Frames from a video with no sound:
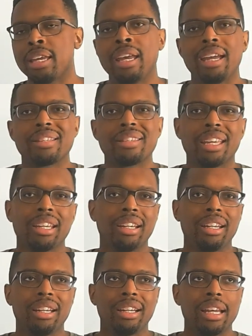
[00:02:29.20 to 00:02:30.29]
it's like
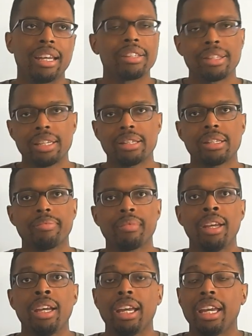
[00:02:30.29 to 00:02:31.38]
an assistant.
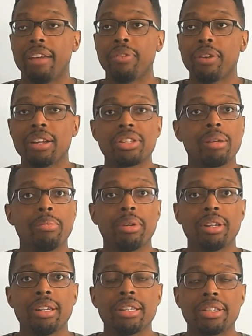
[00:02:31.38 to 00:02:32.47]
If you had
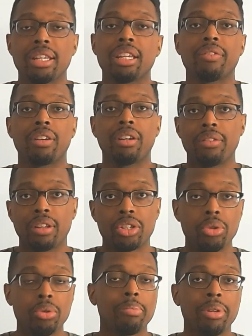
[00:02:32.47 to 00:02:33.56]
someone sitting in front of
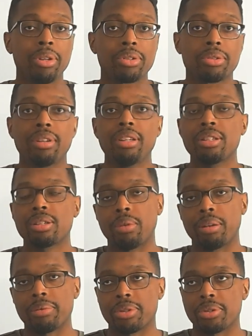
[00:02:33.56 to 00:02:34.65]
two computer screens,
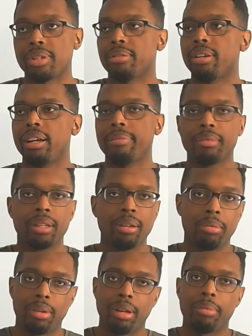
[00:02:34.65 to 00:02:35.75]
one was your CRM,
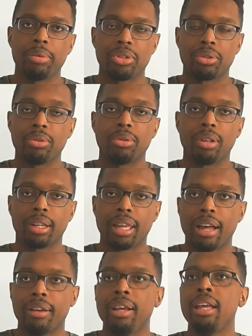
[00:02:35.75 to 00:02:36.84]
one was your Google
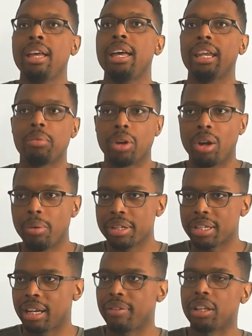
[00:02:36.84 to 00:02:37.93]
account, and it would always
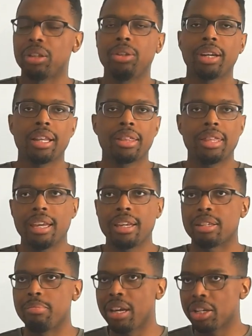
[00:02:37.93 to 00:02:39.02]
kind of like look at things
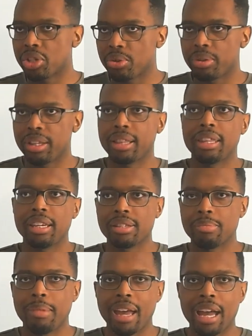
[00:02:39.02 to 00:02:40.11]
and make sure that things
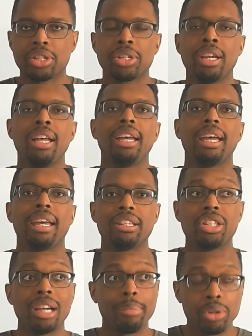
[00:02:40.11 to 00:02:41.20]
match and
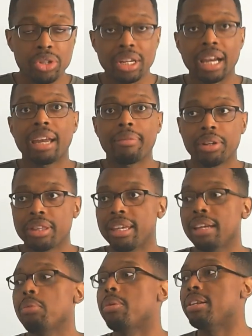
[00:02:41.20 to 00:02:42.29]
double check
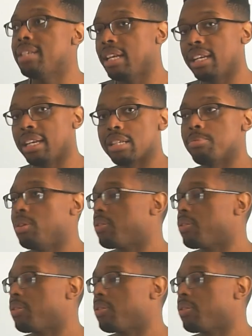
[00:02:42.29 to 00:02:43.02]
everything when data gets moved from